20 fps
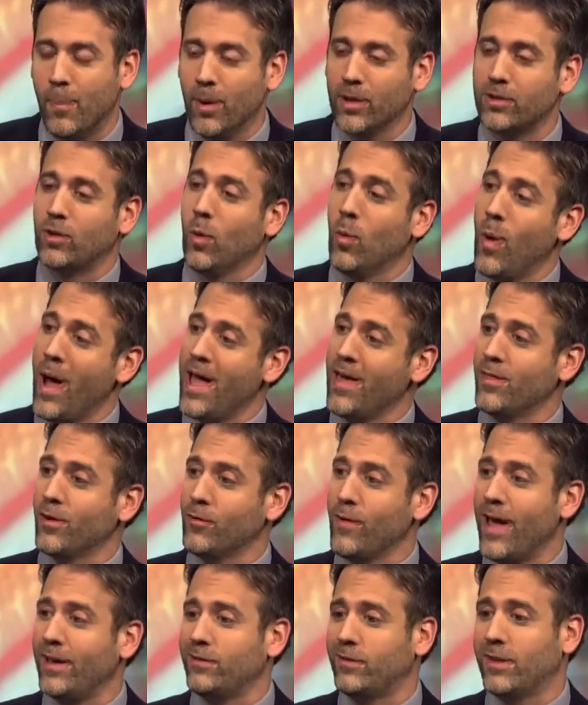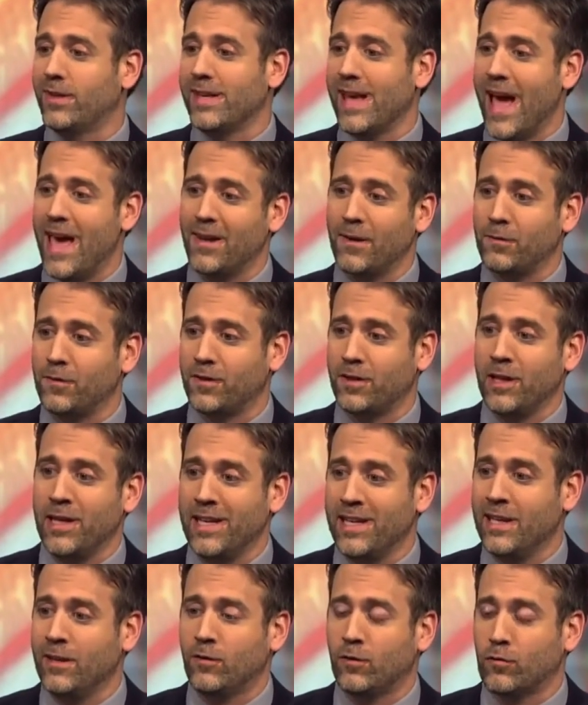But the way the rest of the
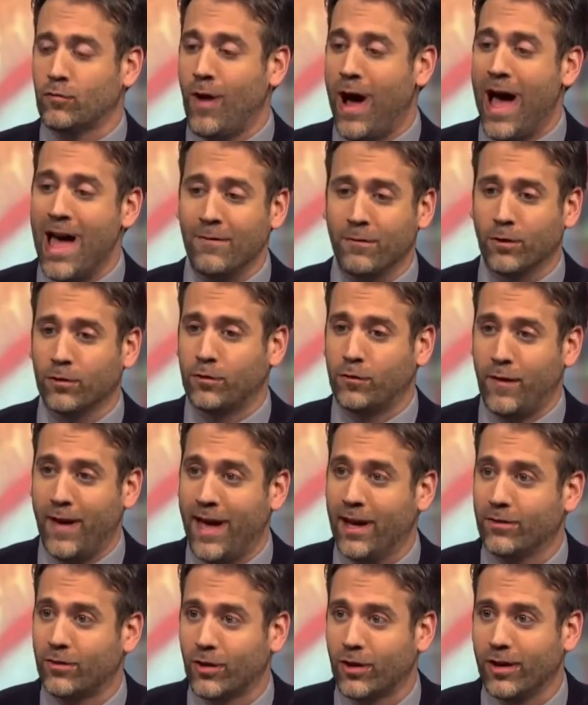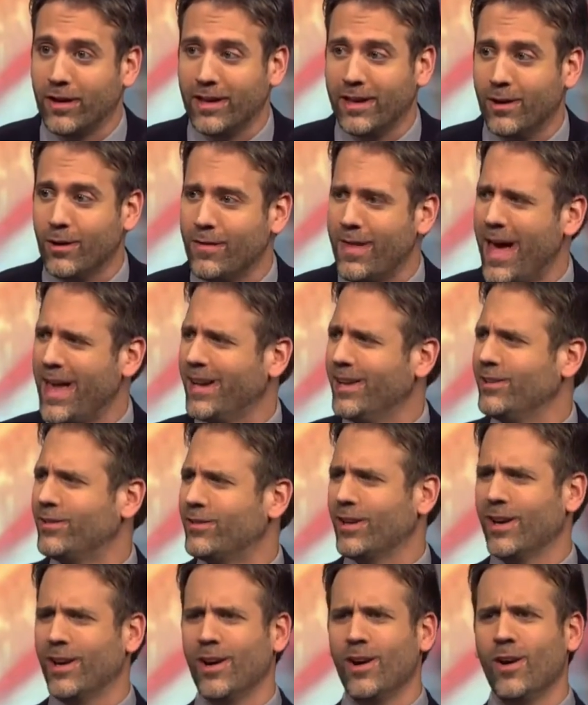NFC East rivals fans are going to hear that
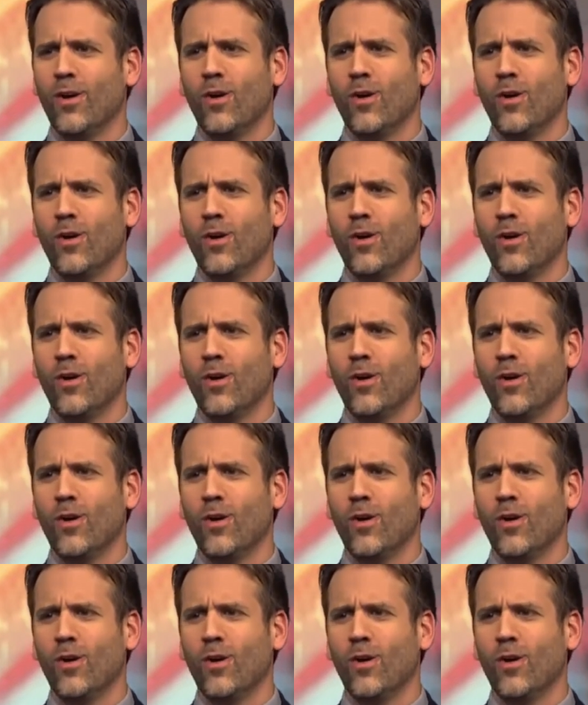is,